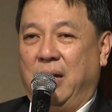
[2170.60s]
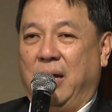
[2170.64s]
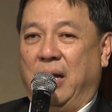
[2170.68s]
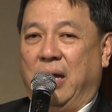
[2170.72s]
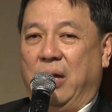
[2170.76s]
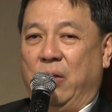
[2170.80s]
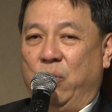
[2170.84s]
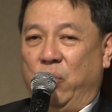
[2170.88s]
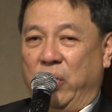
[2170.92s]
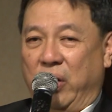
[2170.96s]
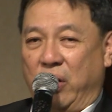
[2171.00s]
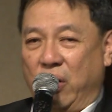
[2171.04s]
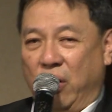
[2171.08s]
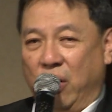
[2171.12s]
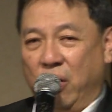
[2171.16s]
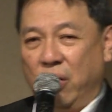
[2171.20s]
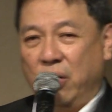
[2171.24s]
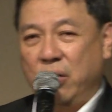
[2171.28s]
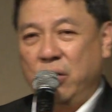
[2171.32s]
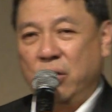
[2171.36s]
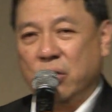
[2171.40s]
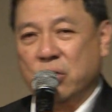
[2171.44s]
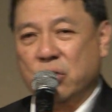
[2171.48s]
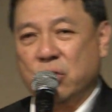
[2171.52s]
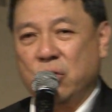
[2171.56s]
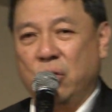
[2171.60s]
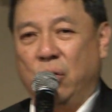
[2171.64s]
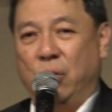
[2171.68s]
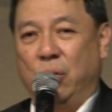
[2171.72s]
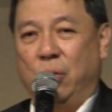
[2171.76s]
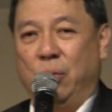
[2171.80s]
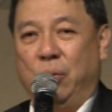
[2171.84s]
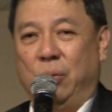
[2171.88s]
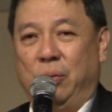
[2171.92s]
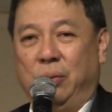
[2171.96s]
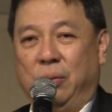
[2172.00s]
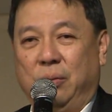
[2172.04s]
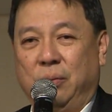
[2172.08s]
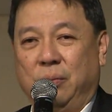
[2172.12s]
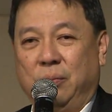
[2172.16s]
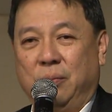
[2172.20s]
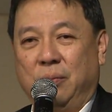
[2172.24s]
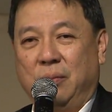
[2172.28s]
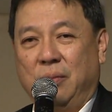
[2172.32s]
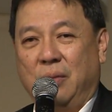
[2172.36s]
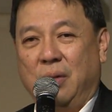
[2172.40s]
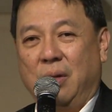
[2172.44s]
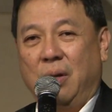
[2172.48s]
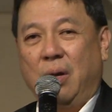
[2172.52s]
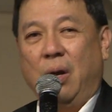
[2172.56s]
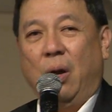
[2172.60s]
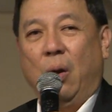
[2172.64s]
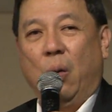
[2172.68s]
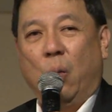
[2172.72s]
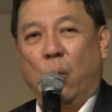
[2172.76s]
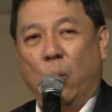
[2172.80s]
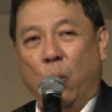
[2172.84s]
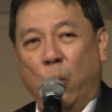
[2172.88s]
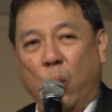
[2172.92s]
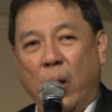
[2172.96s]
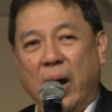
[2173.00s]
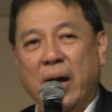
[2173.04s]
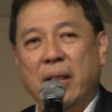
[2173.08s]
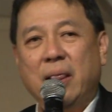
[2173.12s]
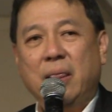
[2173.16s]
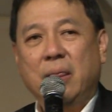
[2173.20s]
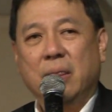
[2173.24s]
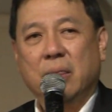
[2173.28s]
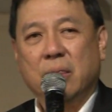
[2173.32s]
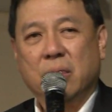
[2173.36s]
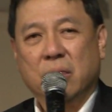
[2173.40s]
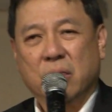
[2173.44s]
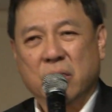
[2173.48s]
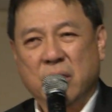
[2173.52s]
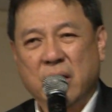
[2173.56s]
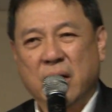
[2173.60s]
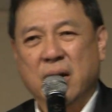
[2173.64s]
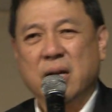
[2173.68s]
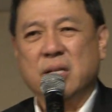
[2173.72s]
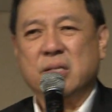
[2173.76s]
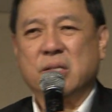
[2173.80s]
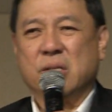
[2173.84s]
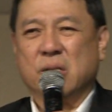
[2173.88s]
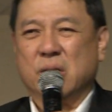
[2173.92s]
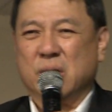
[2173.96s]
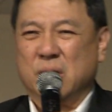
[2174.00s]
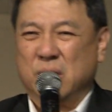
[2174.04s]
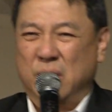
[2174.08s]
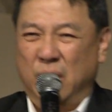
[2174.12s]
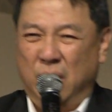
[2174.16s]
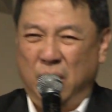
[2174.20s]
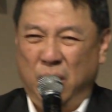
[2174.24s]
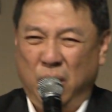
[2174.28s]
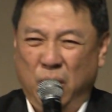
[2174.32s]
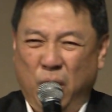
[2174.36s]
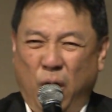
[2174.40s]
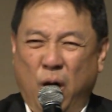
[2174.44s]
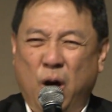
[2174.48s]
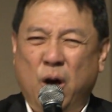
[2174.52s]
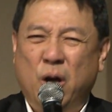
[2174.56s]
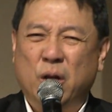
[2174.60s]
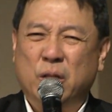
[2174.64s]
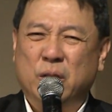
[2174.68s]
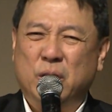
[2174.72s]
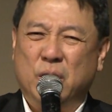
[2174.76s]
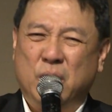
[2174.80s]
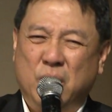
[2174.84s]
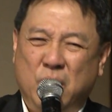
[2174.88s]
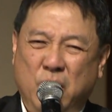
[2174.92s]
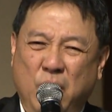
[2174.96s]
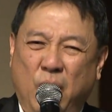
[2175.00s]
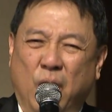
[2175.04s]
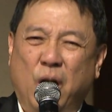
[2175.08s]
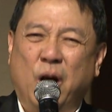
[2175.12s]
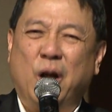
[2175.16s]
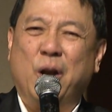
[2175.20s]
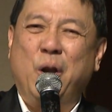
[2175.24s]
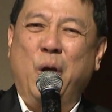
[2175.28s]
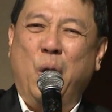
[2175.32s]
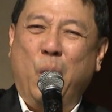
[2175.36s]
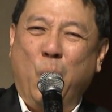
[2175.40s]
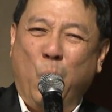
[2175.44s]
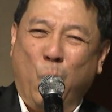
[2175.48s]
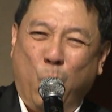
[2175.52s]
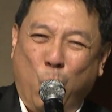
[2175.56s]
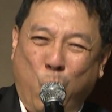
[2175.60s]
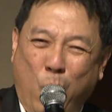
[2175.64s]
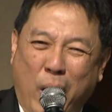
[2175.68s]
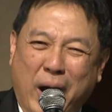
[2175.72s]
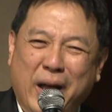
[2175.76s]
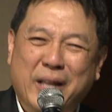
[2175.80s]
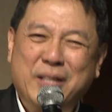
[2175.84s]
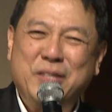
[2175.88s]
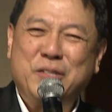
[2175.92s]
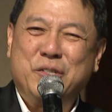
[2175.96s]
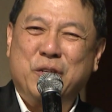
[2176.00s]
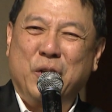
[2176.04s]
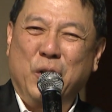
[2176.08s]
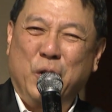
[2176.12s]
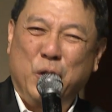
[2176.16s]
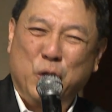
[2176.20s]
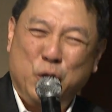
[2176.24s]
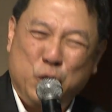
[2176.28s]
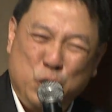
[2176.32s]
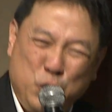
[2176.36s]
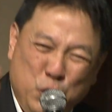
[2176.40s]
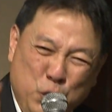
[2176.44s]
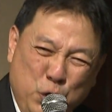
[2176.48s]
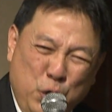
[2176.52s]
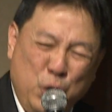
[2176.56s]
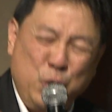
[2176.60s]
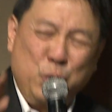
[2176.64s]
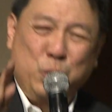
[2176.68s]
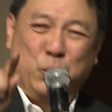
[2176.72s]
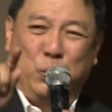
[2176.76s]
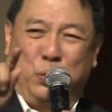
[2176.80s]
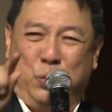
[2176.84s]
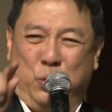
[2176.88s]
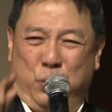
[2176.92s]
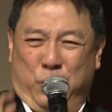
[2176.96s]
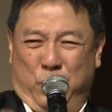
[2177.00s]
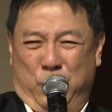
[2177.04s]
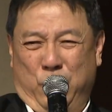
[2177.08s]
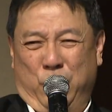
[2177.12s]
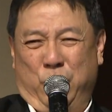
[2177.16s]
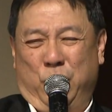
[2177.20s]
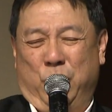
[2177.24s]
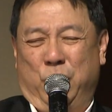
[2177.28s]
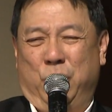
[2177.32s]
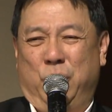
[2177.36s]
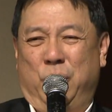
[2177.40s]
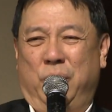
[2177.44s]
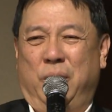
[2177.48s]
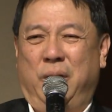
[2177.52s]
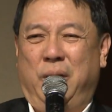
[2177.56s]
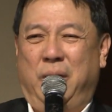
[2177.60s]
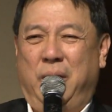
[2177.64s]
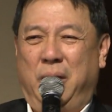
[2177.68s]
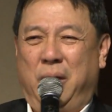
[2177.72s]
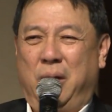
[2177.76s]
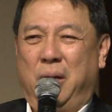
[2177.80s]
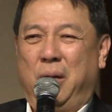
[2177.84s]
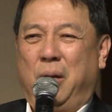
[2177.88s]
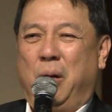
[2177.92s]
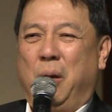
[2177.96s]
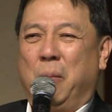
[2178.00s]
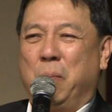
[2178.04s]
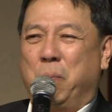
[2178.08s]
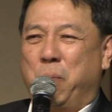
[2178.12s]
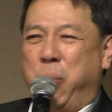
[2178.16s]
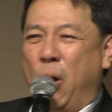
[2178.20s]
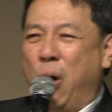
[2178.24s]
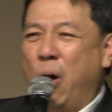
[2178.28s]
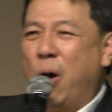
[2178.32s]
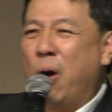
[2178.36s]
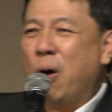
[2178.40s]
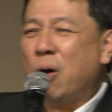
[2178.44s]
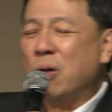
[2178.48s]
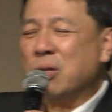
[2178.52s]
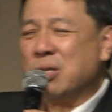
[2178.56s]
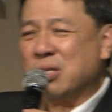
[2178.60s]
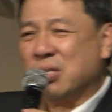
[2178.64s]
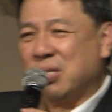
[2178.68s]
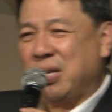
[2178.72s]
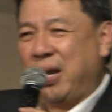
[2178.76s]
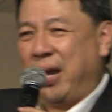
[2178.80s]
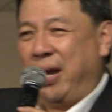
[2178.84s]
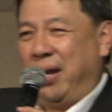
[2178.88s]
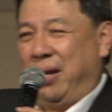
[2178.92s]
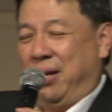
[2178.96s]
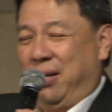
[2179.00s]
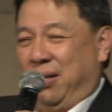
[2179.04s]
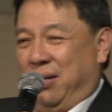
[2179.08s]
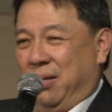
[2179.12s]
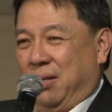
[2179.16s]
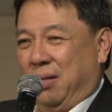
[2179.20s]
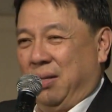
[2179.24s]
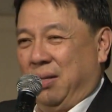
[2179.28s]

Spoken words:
and with all your soul. What does the Lord God want you to do? Paul said,